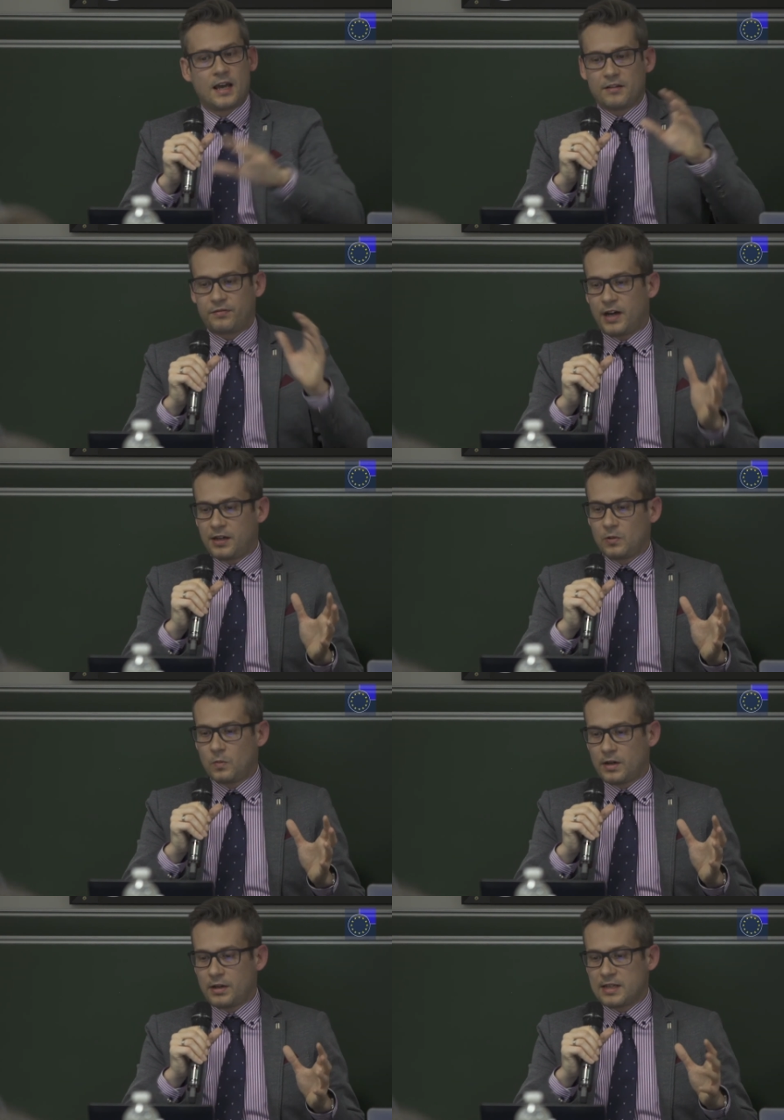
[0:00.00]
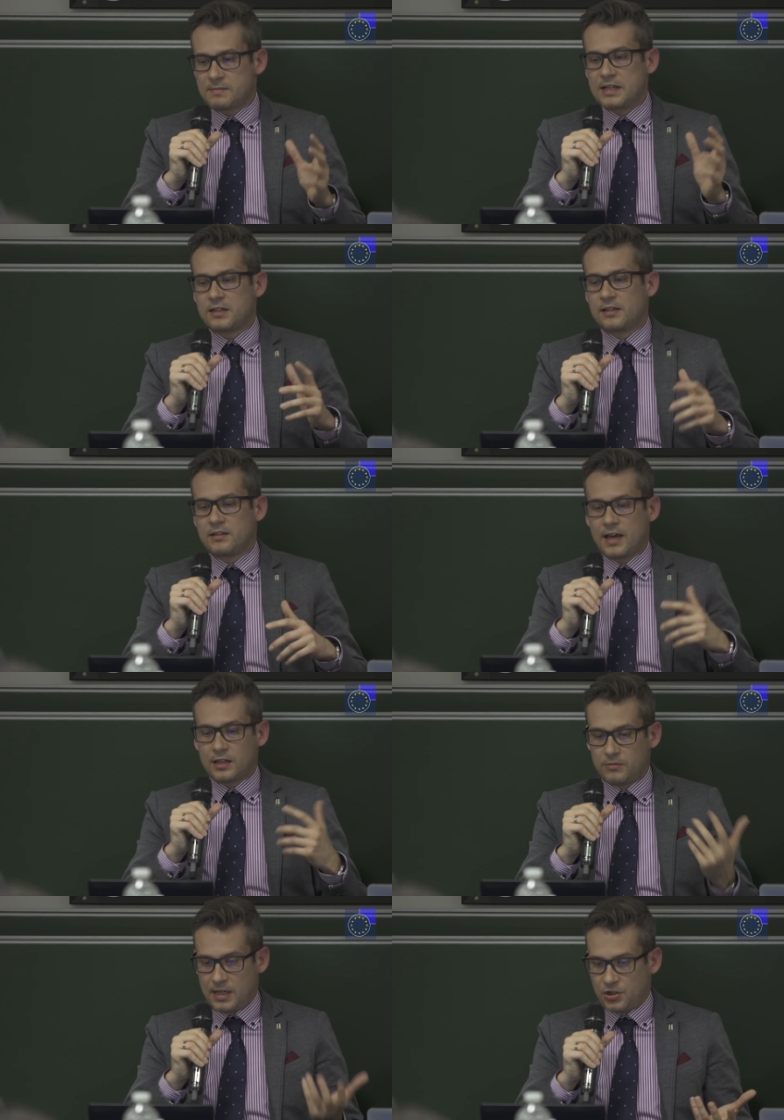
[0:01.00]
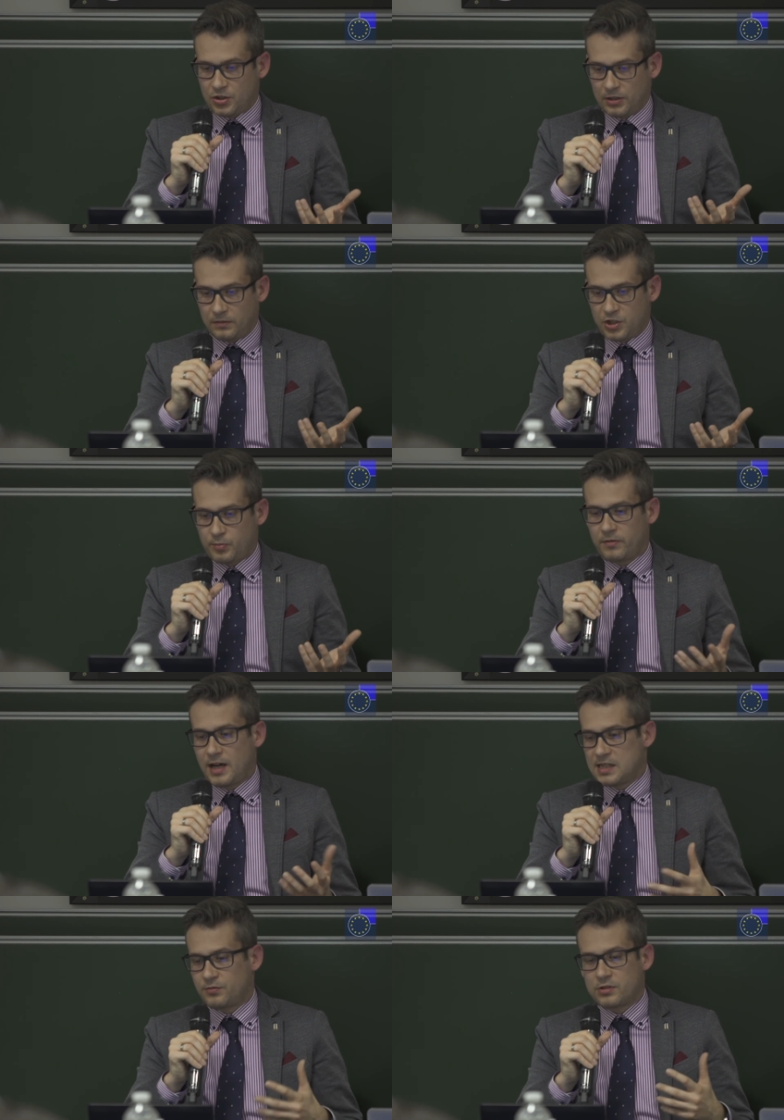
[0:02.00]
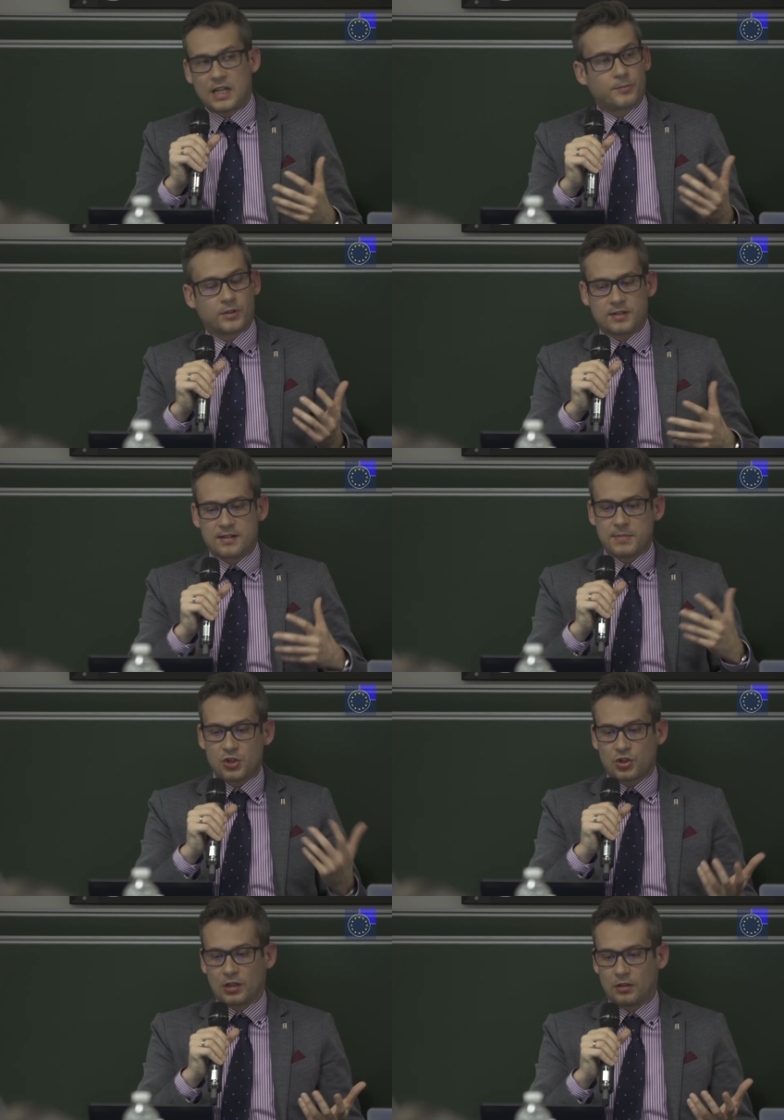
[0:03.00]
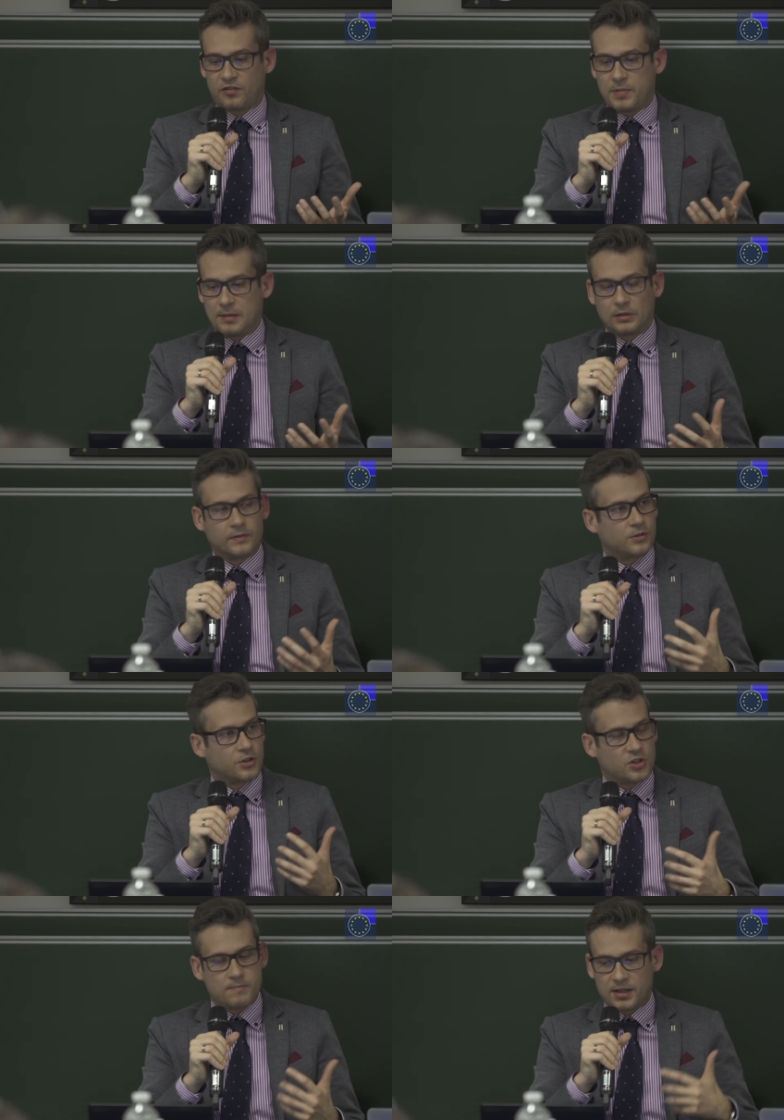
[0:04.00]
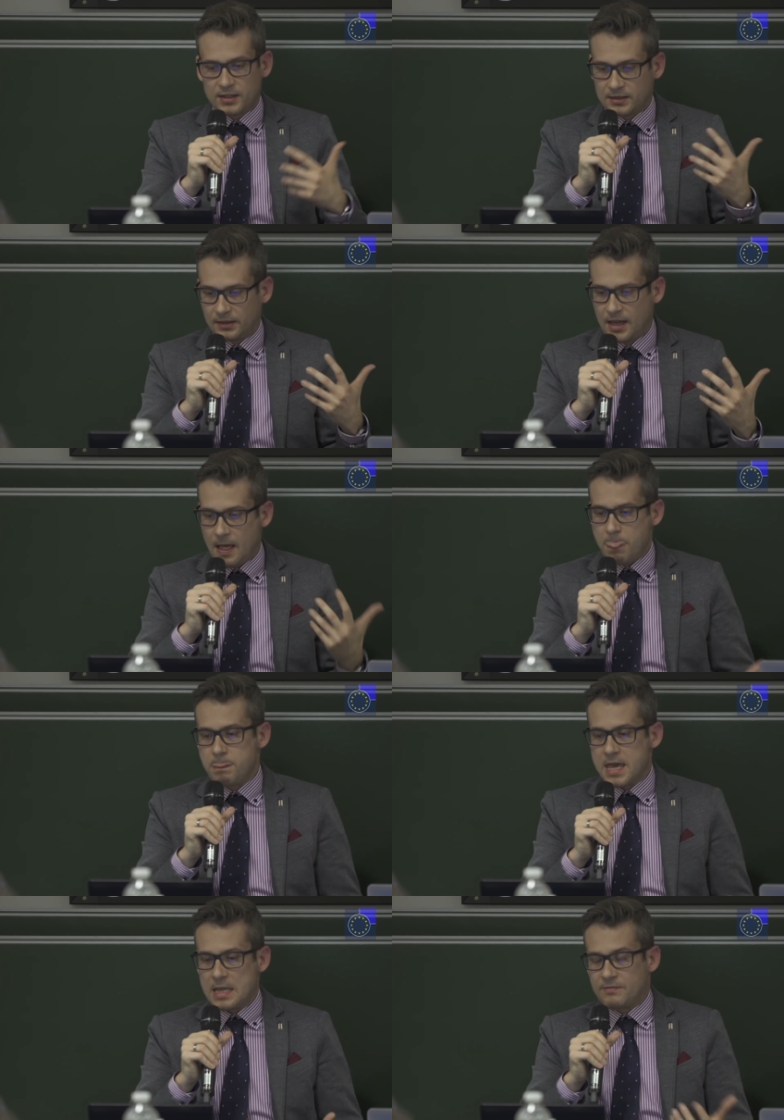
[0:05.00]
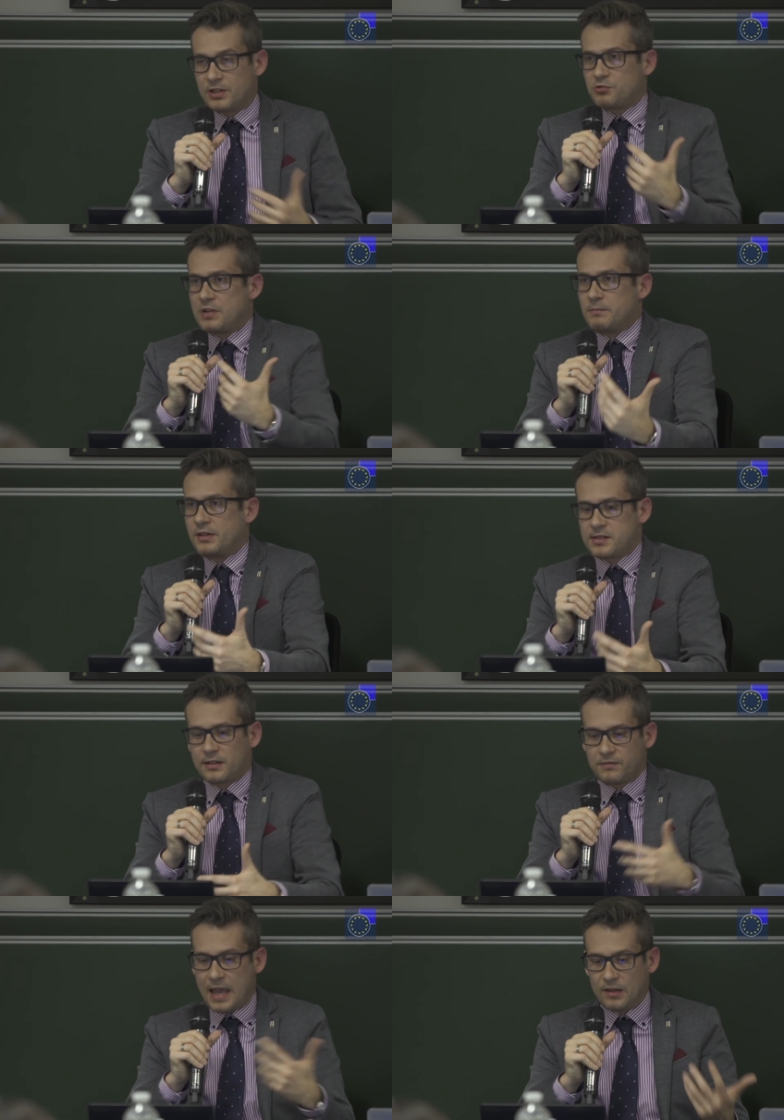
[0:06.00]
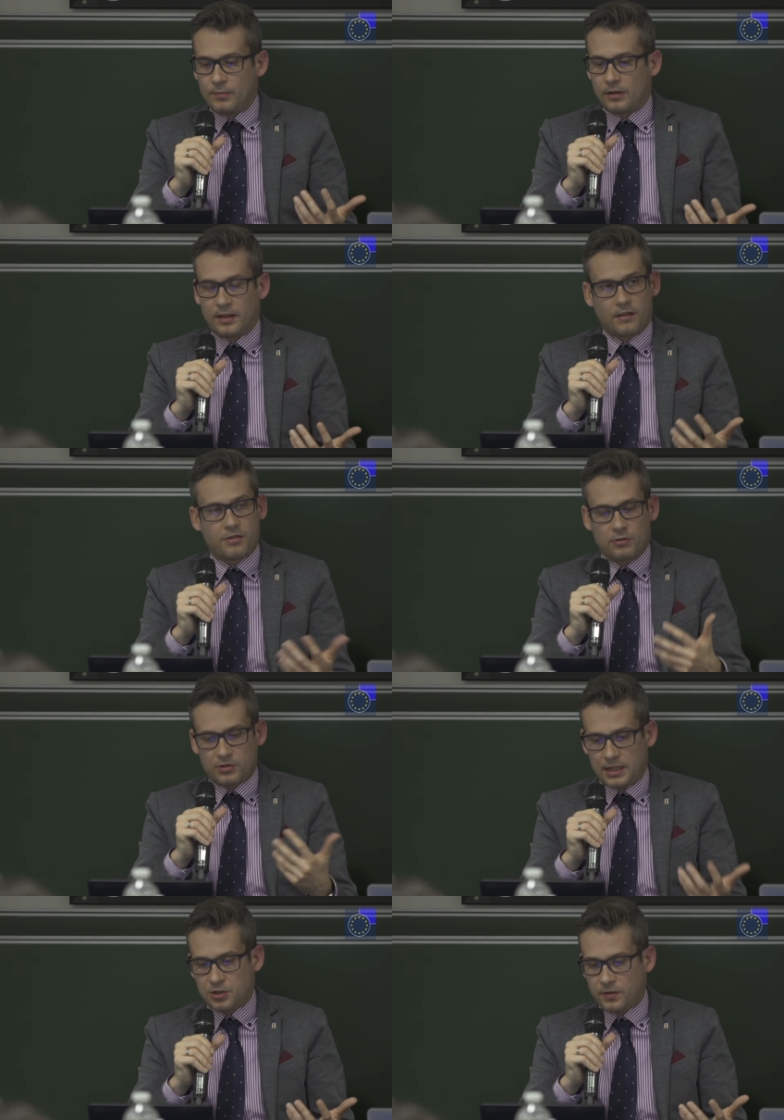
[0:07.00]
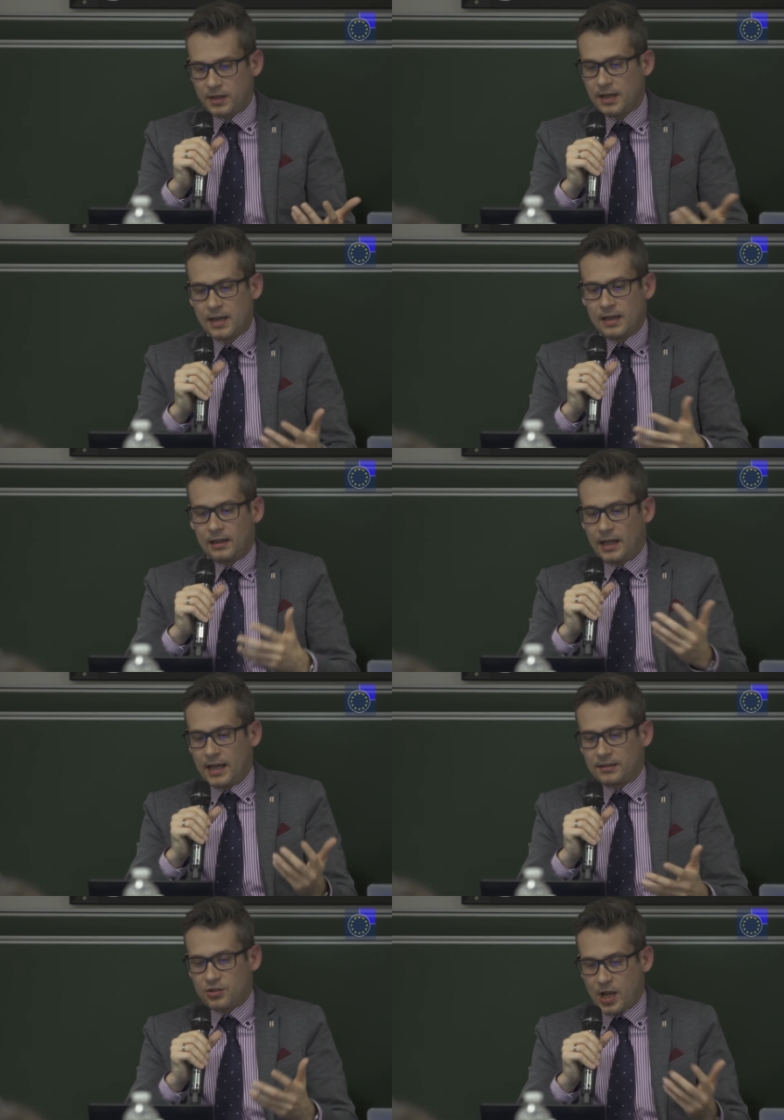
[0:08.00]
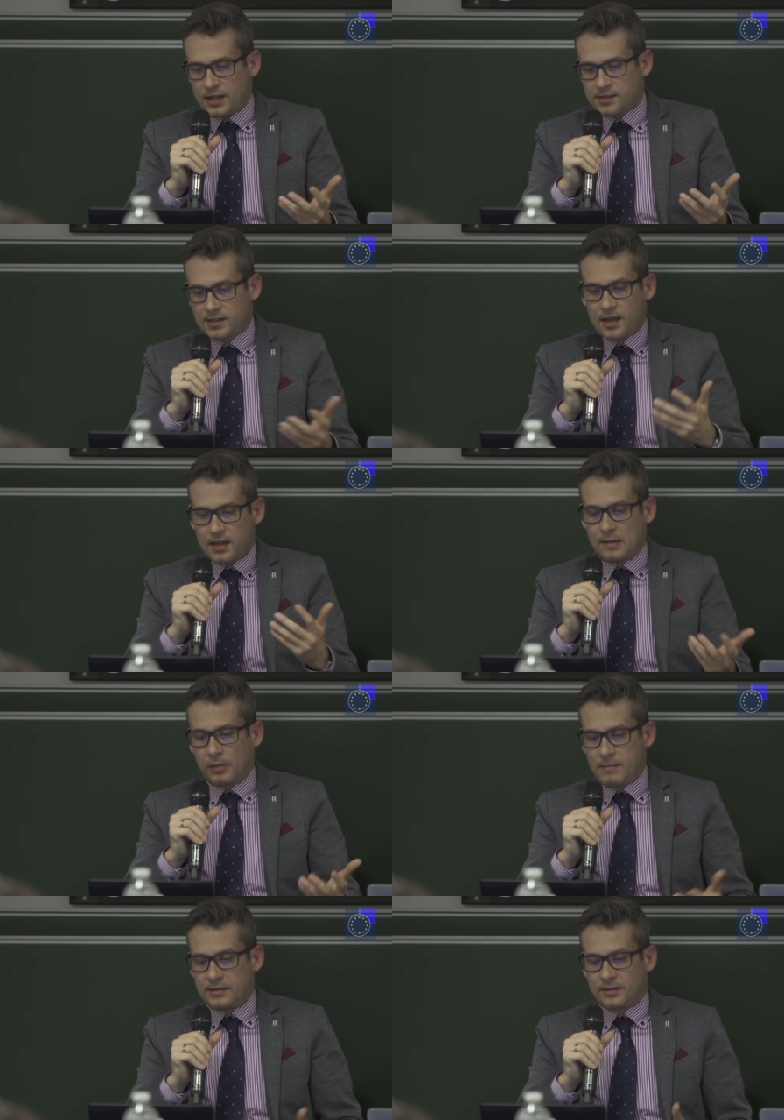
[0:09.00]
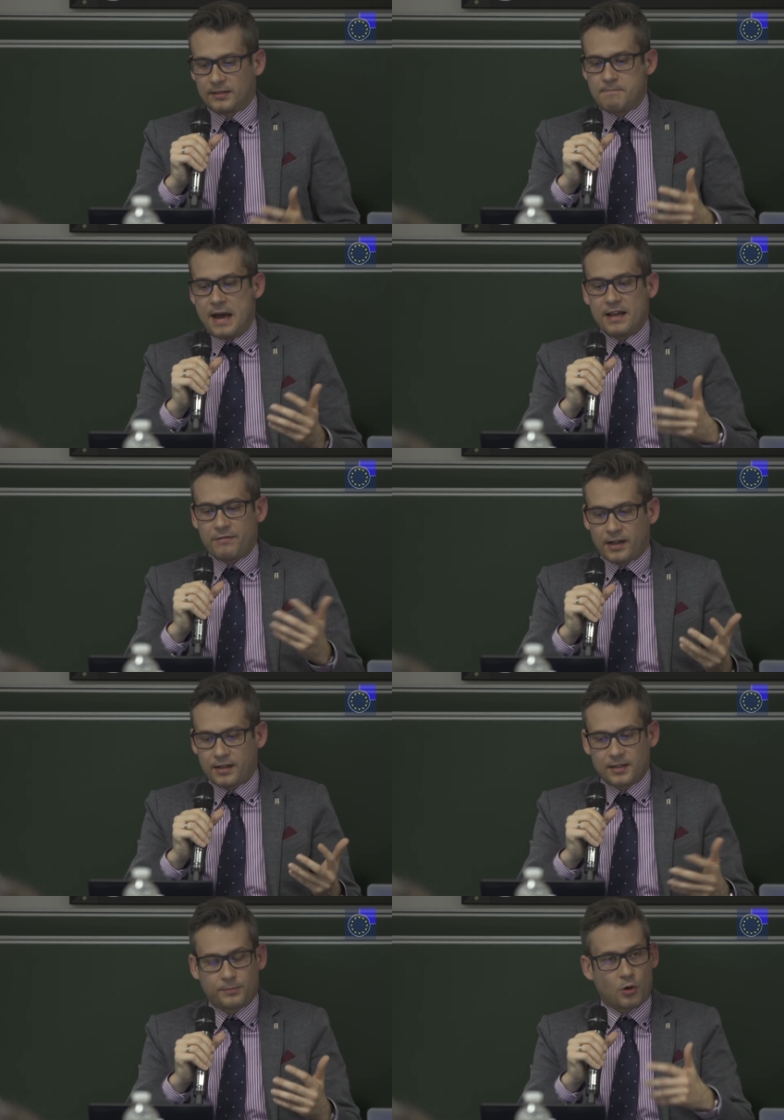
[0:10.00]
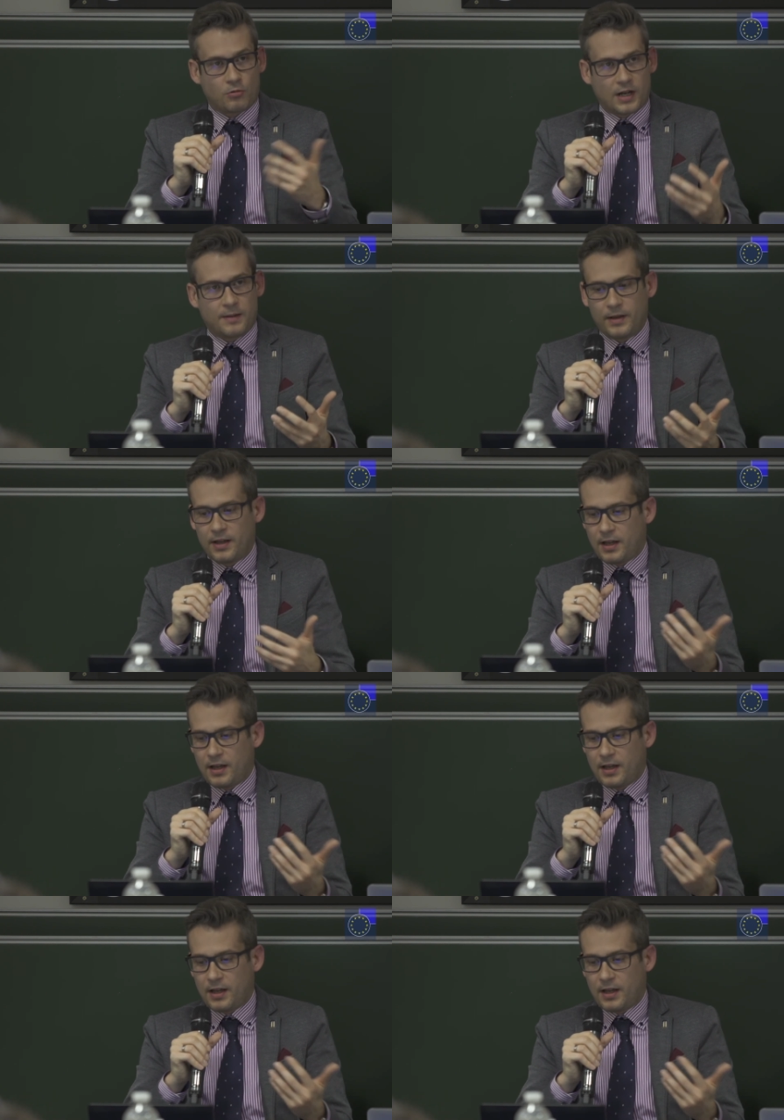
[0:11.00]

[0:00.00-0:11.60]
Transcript: The final one is medical evacuation, which provides for temporary admission of people with urgent medical needs where the treatment is not available in the third country, like the Czechs implemented the Medevac program